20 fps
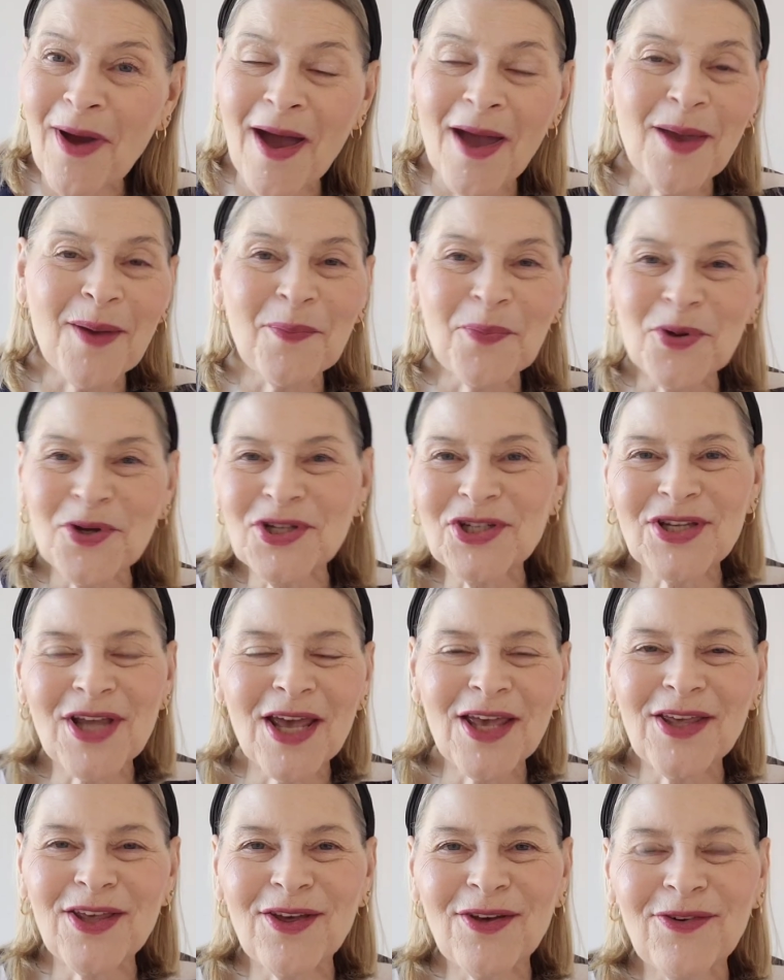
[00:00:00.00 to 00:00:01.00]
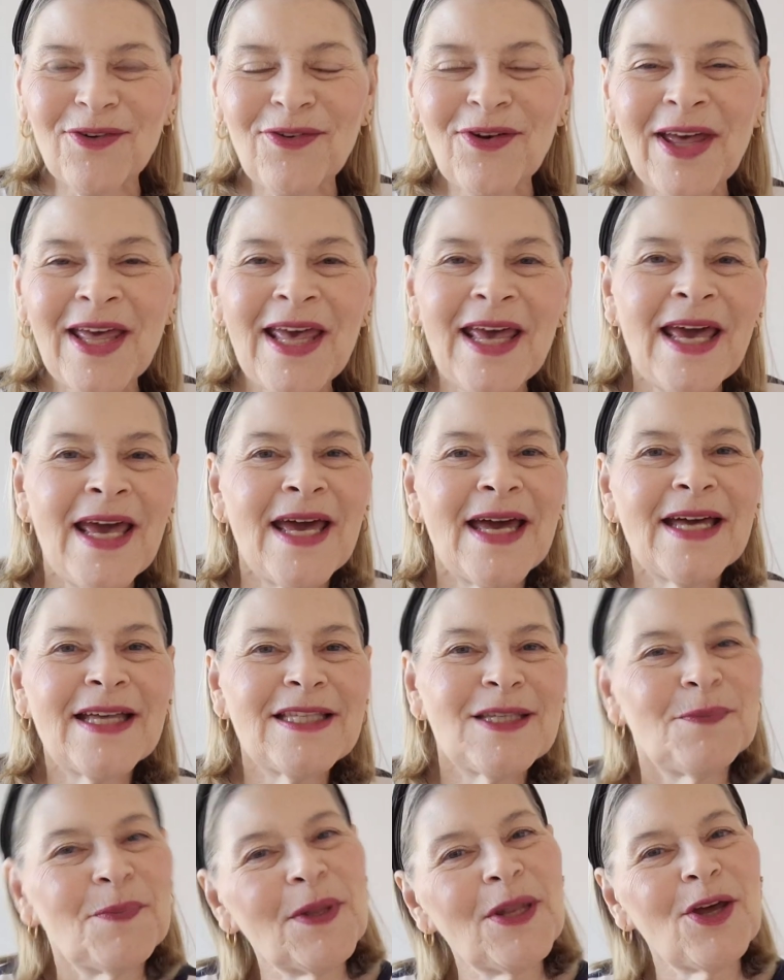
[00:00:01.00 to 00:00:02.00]
I appreciate you.
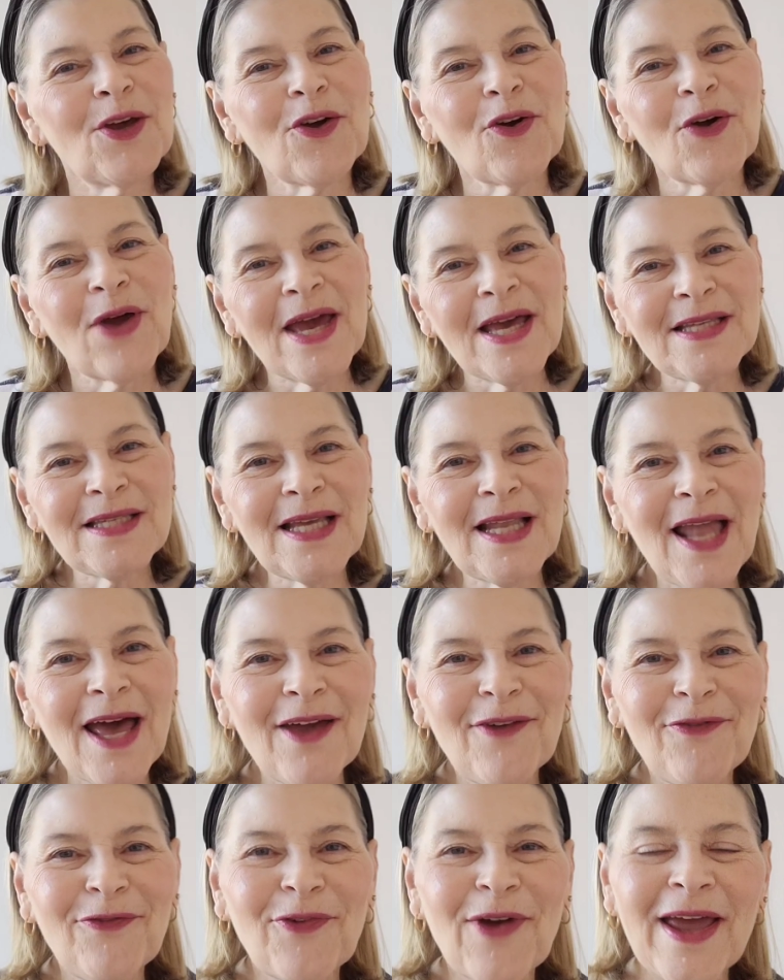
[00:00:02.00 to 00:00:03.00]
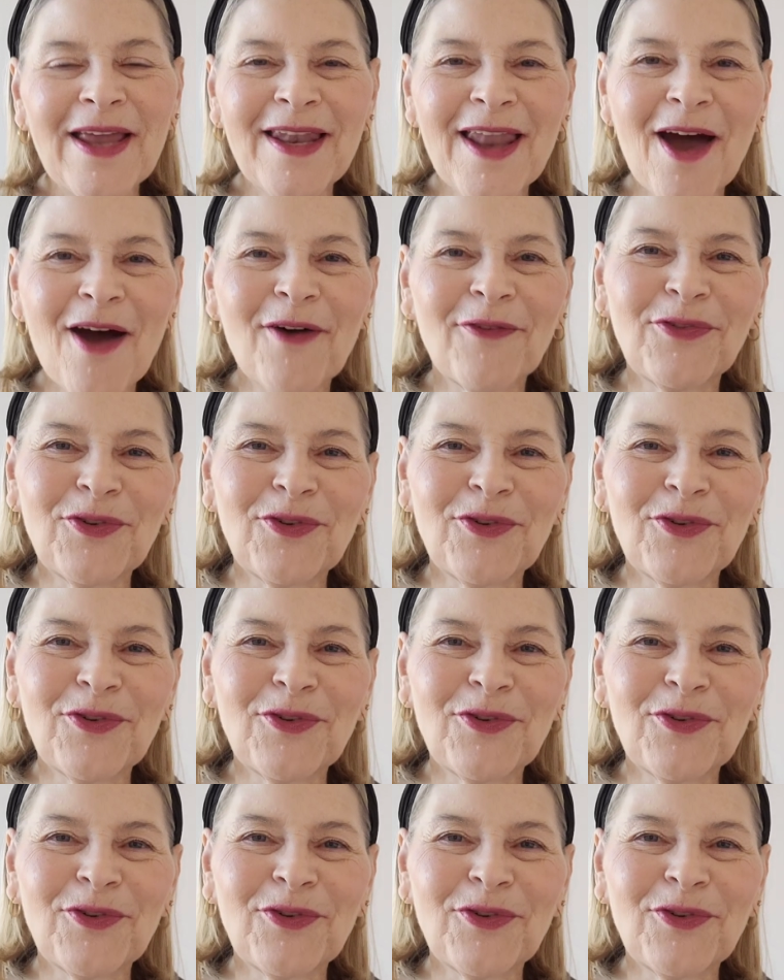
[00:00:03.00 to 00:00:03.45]
It's been a crazy life right now.